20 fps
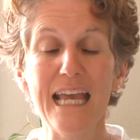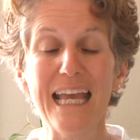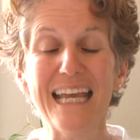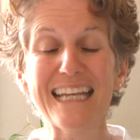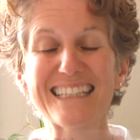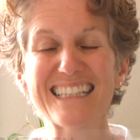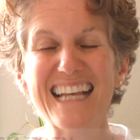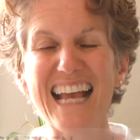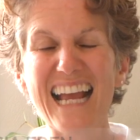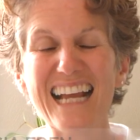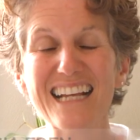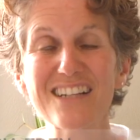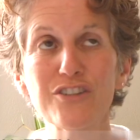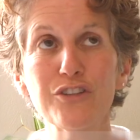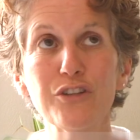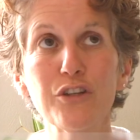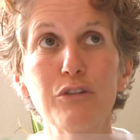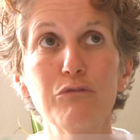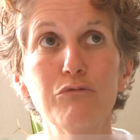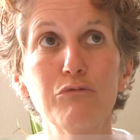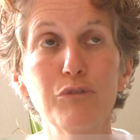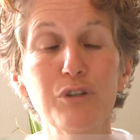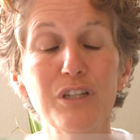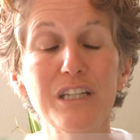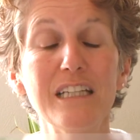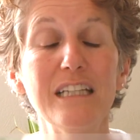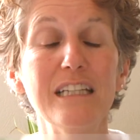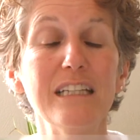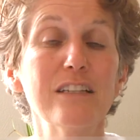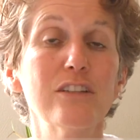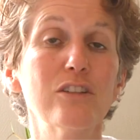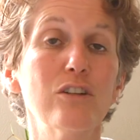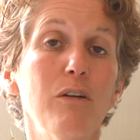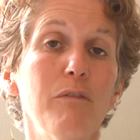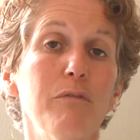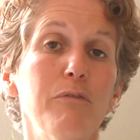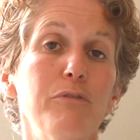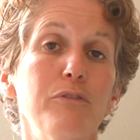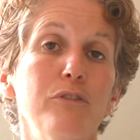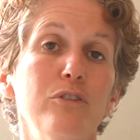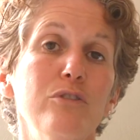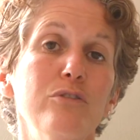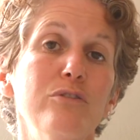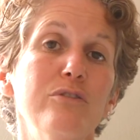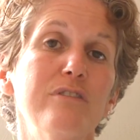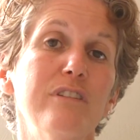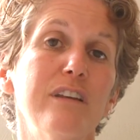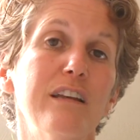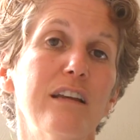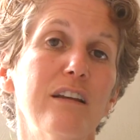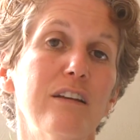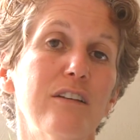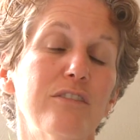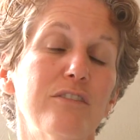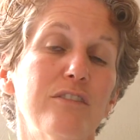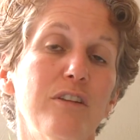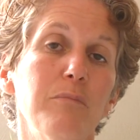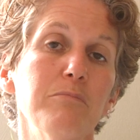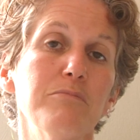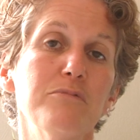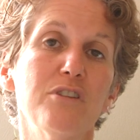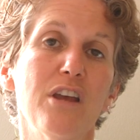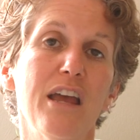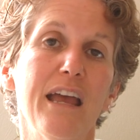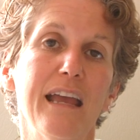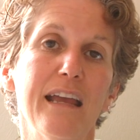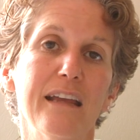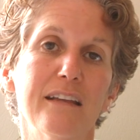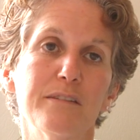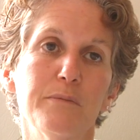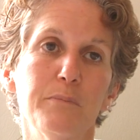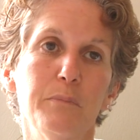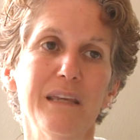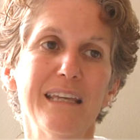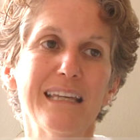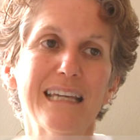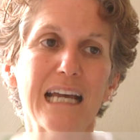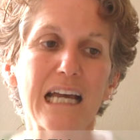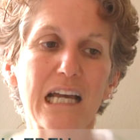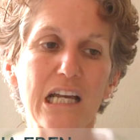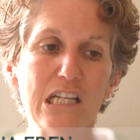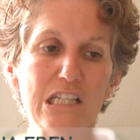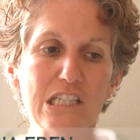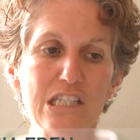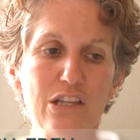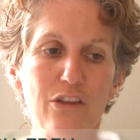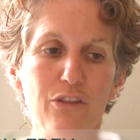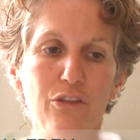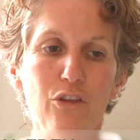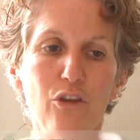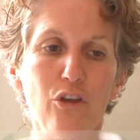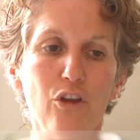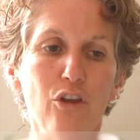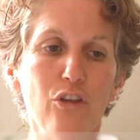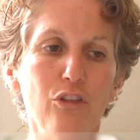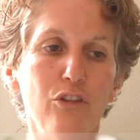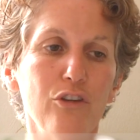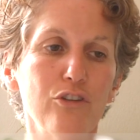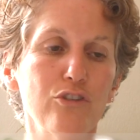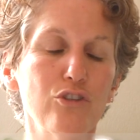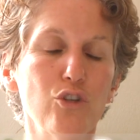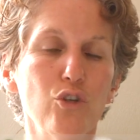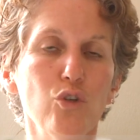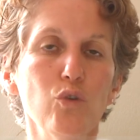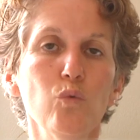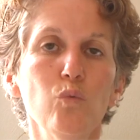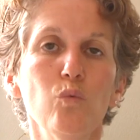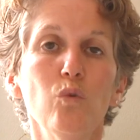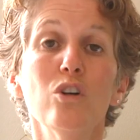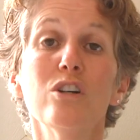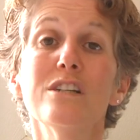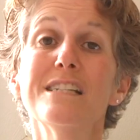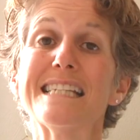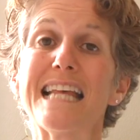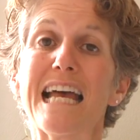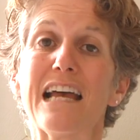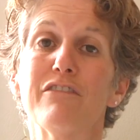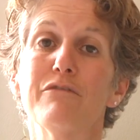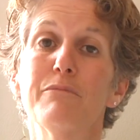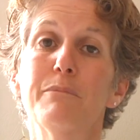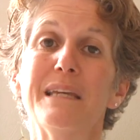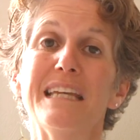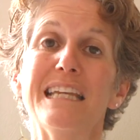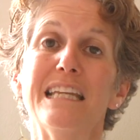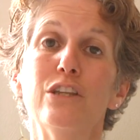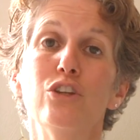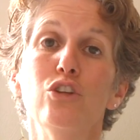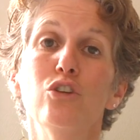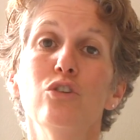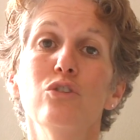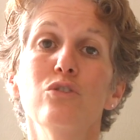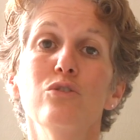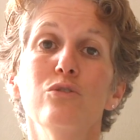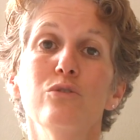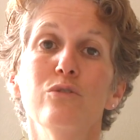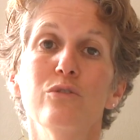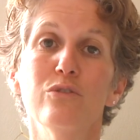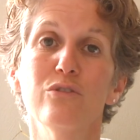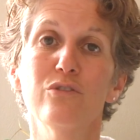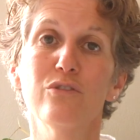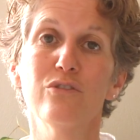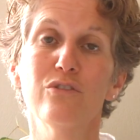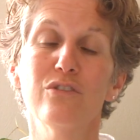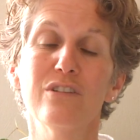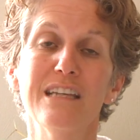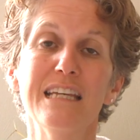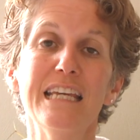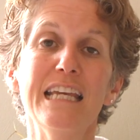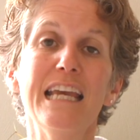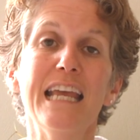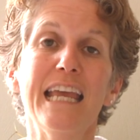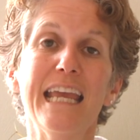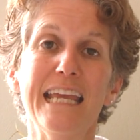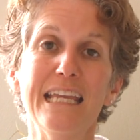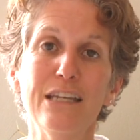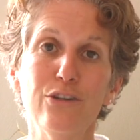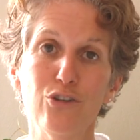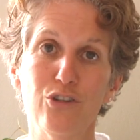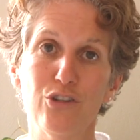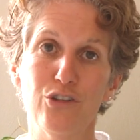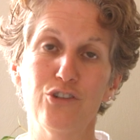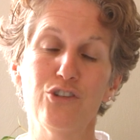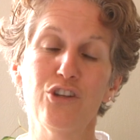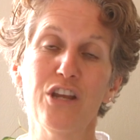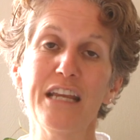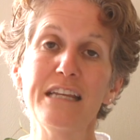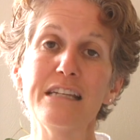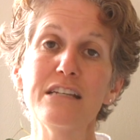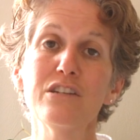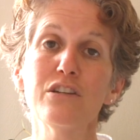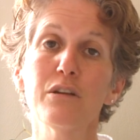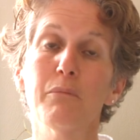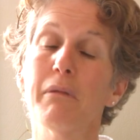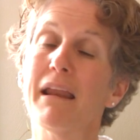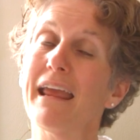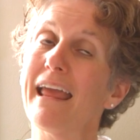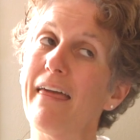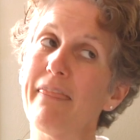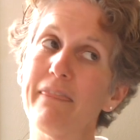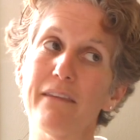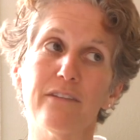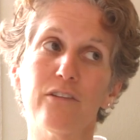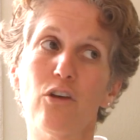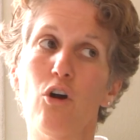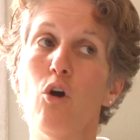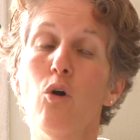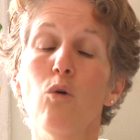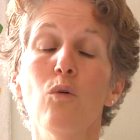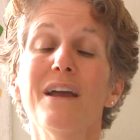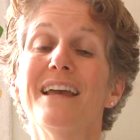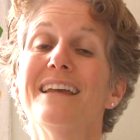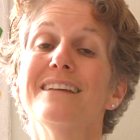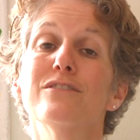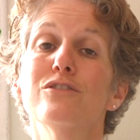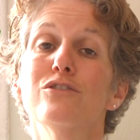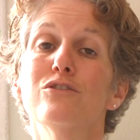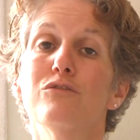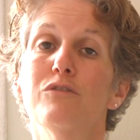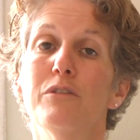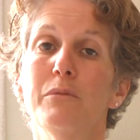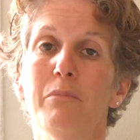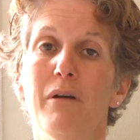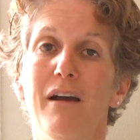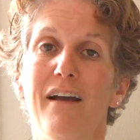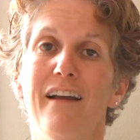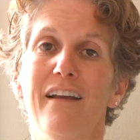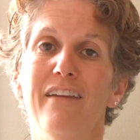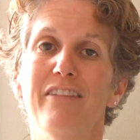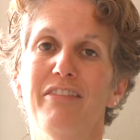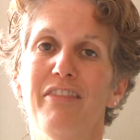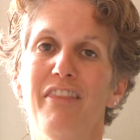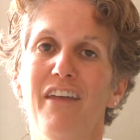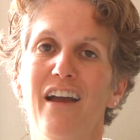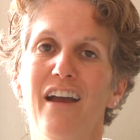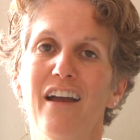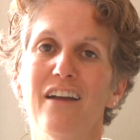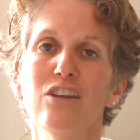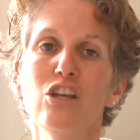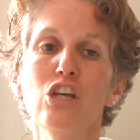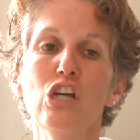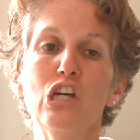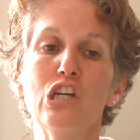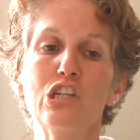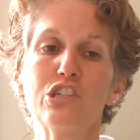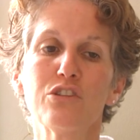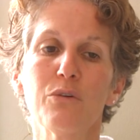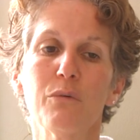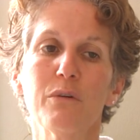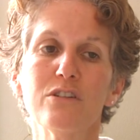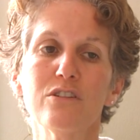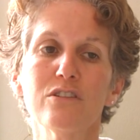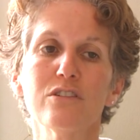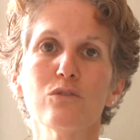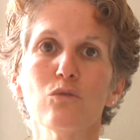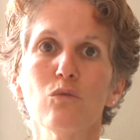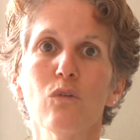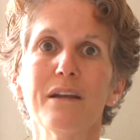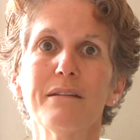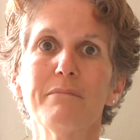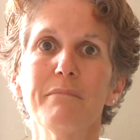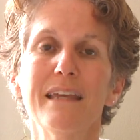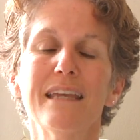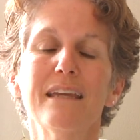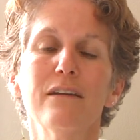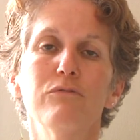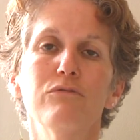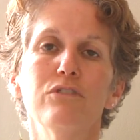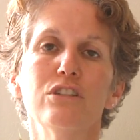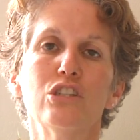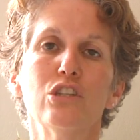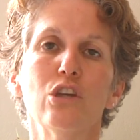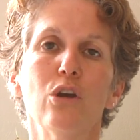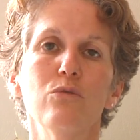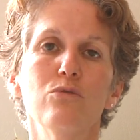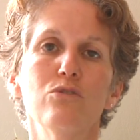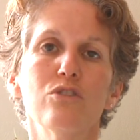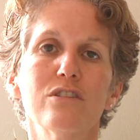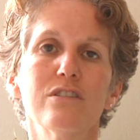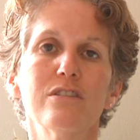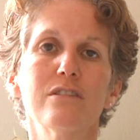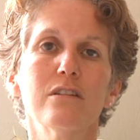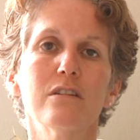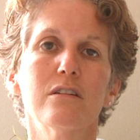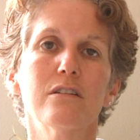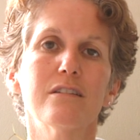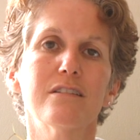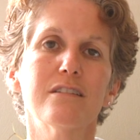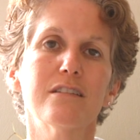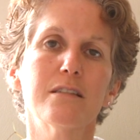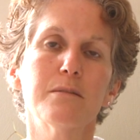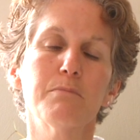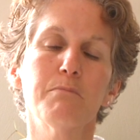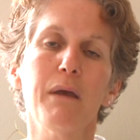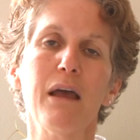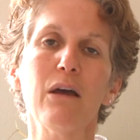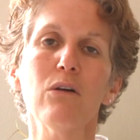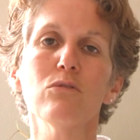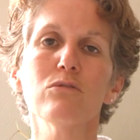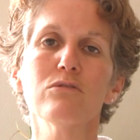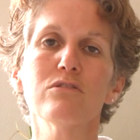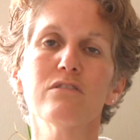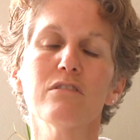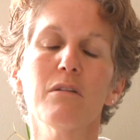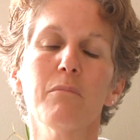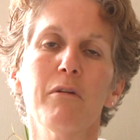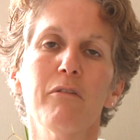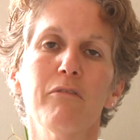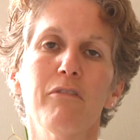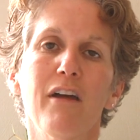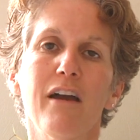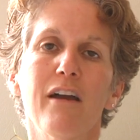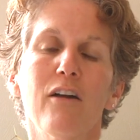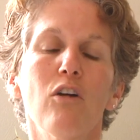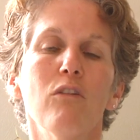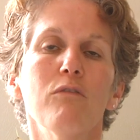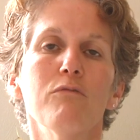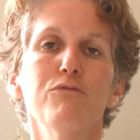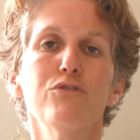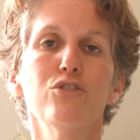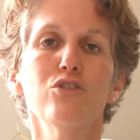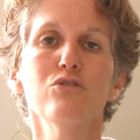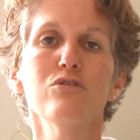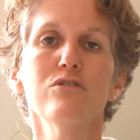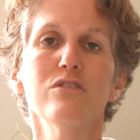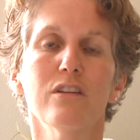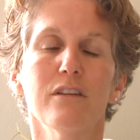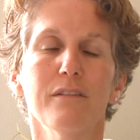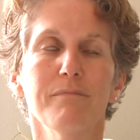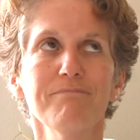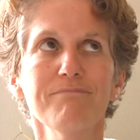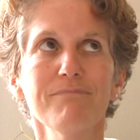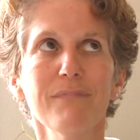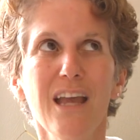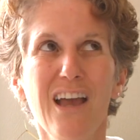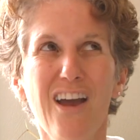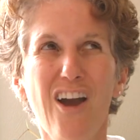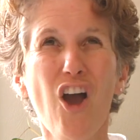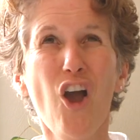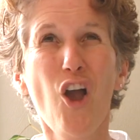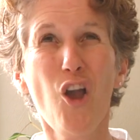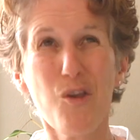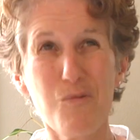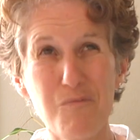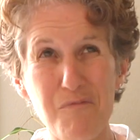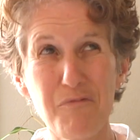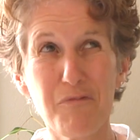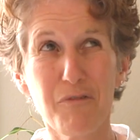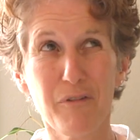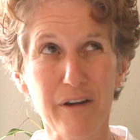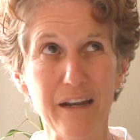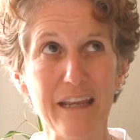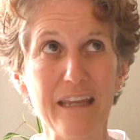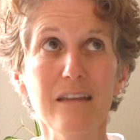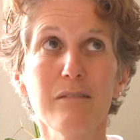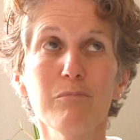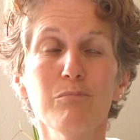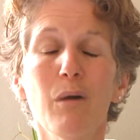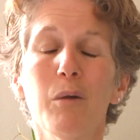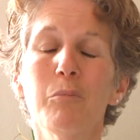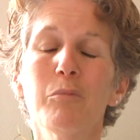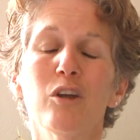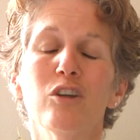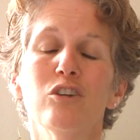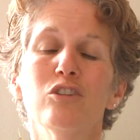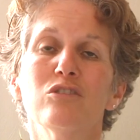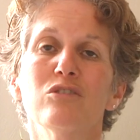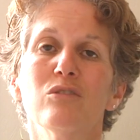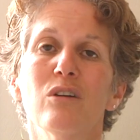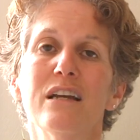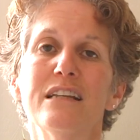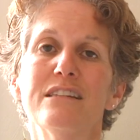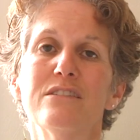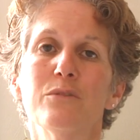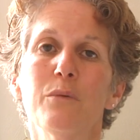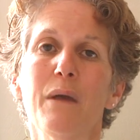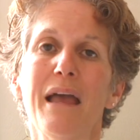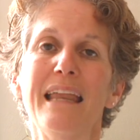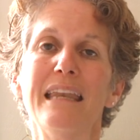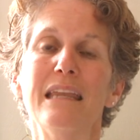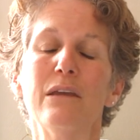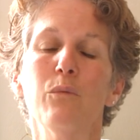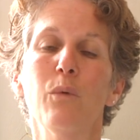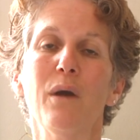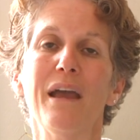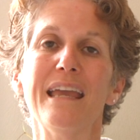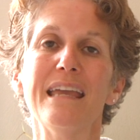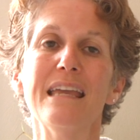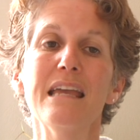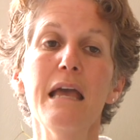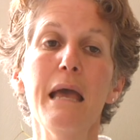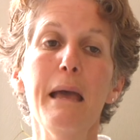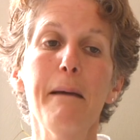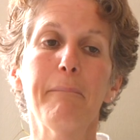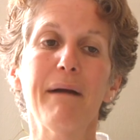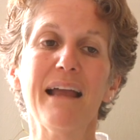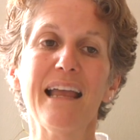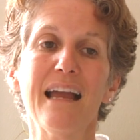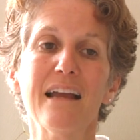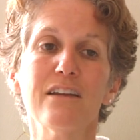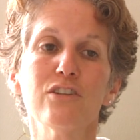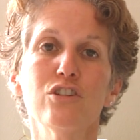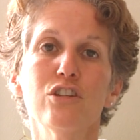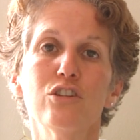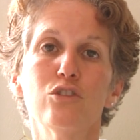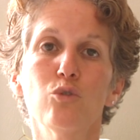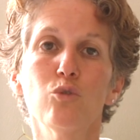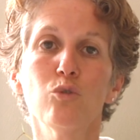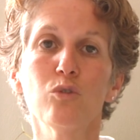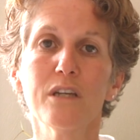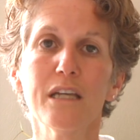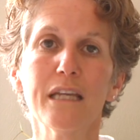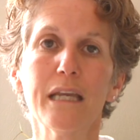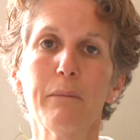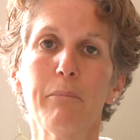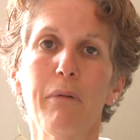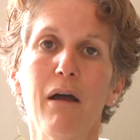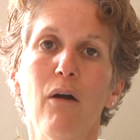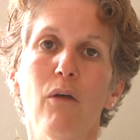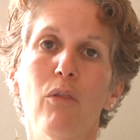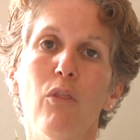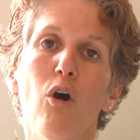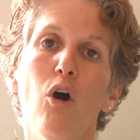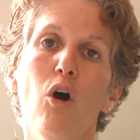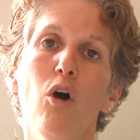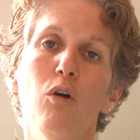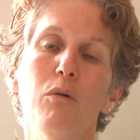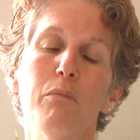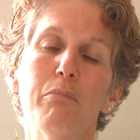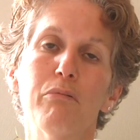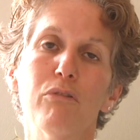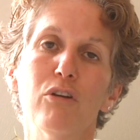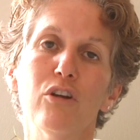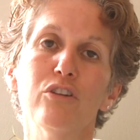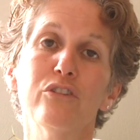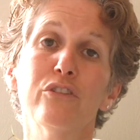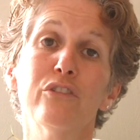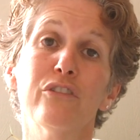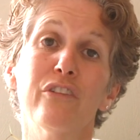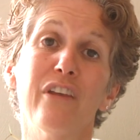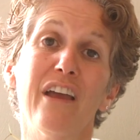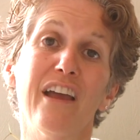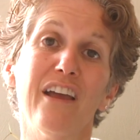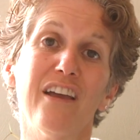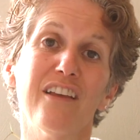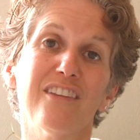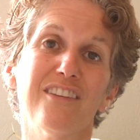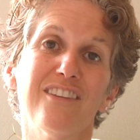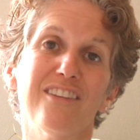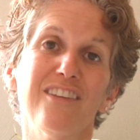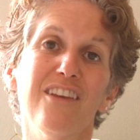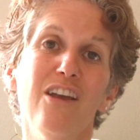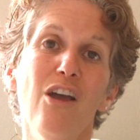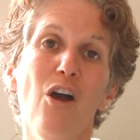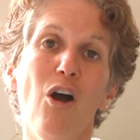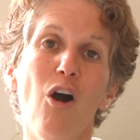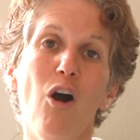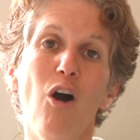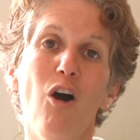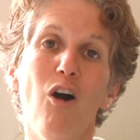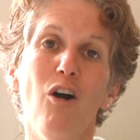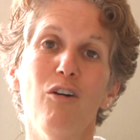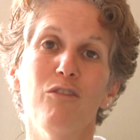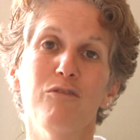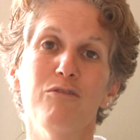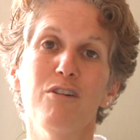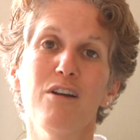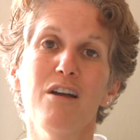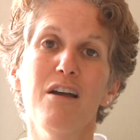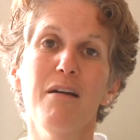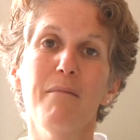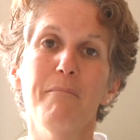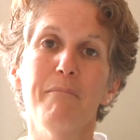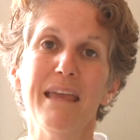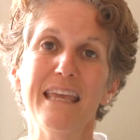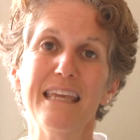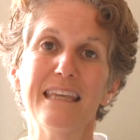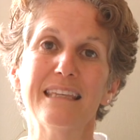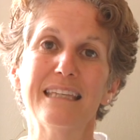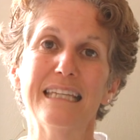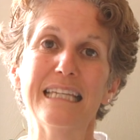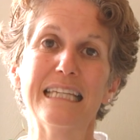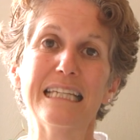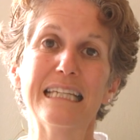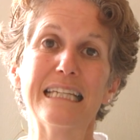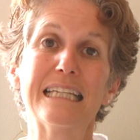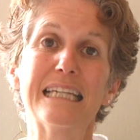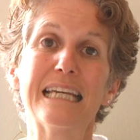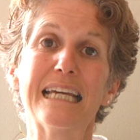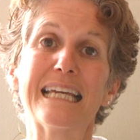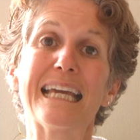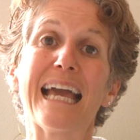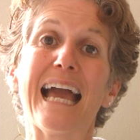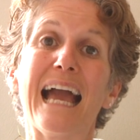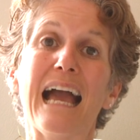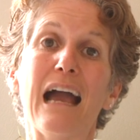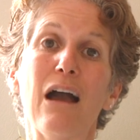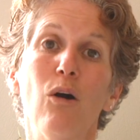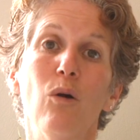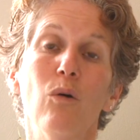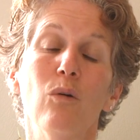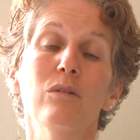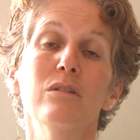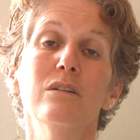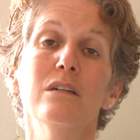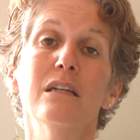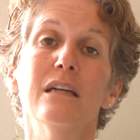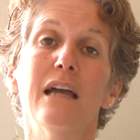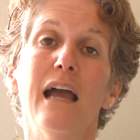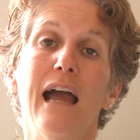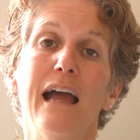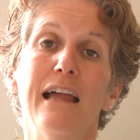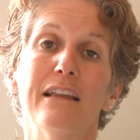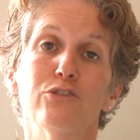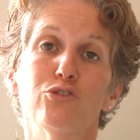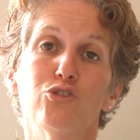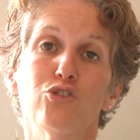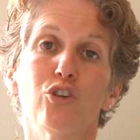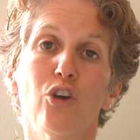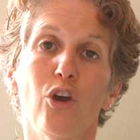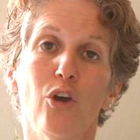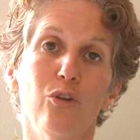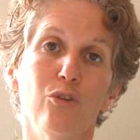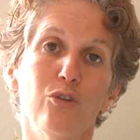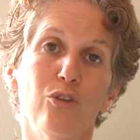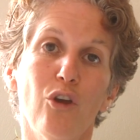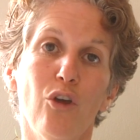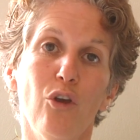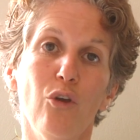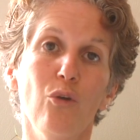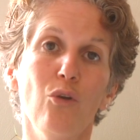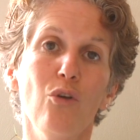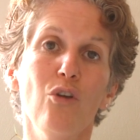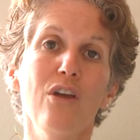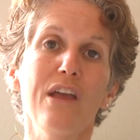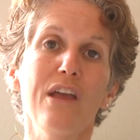It's actually a really confusing subject because the two words have been used interchangeably, and there's a whole history behind that. So I just thought I'd make a video just to dispel some of that confusion. Hopefully, I'm going to try to anyway, by actually talking about the whole process of making cacao and cocoa